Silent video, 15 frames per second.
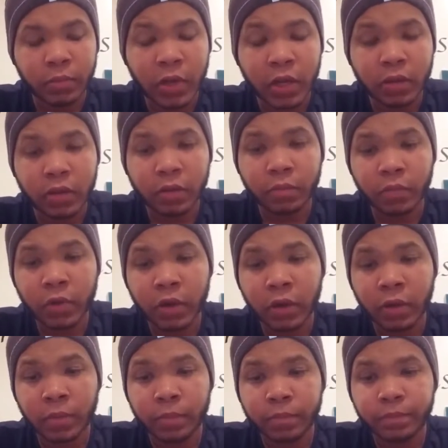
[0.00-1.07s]
Nathan,
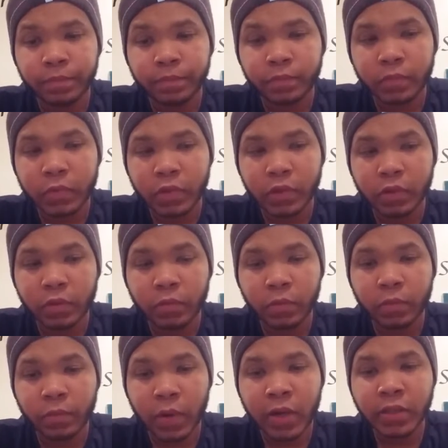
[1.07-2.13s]
but
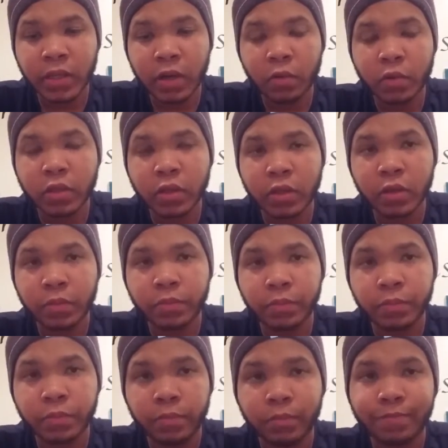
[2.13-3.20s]
Isaiah was a good,
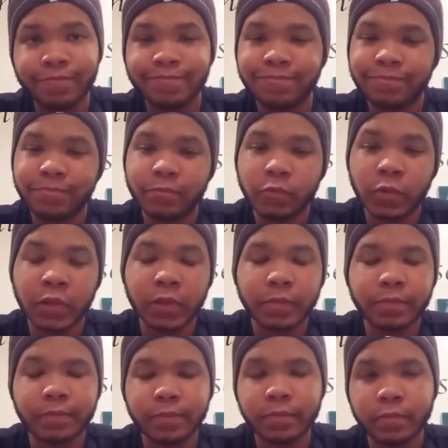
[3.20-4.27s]

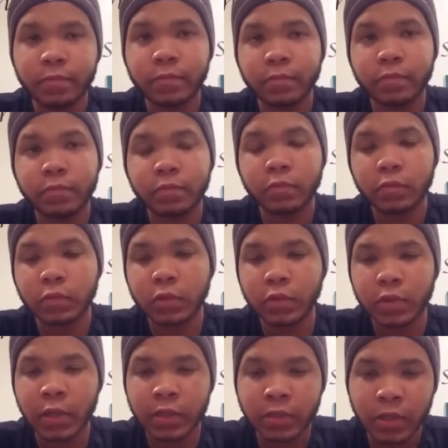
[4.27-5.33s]
well,
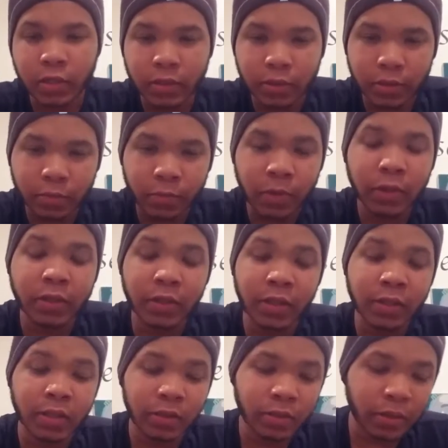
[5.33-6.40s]
that's not his, well,
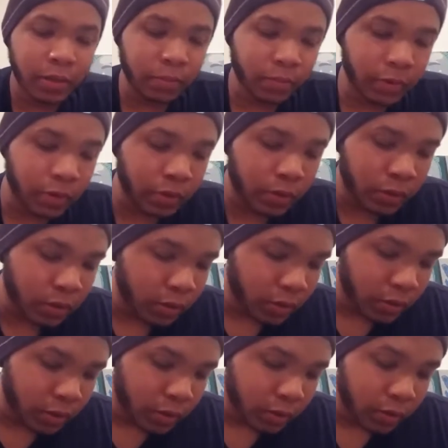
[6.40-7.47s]
it's his name, but it
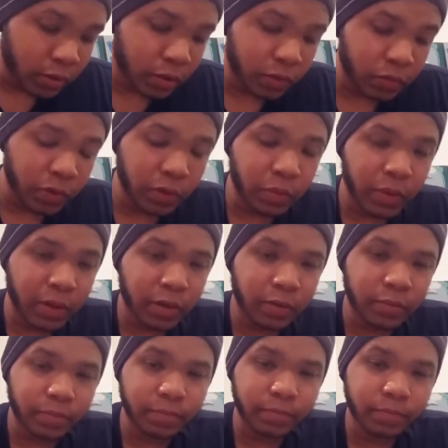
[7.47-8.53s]
doesn't really
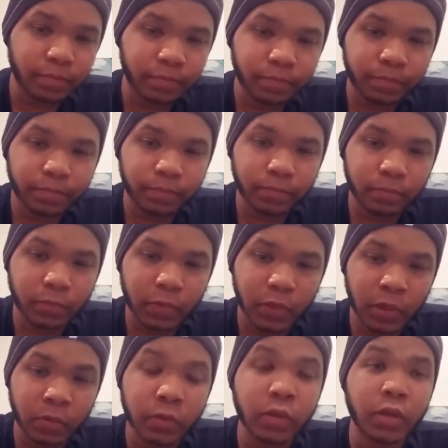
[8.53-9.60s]
matter.
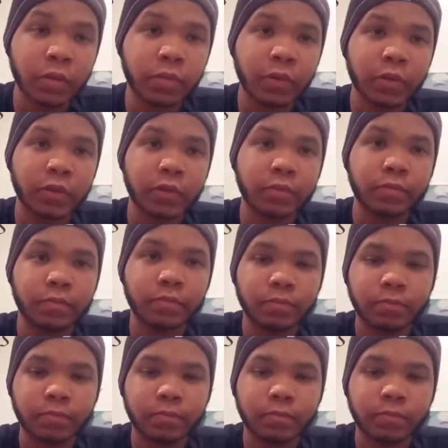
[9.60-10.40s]
He was a good person.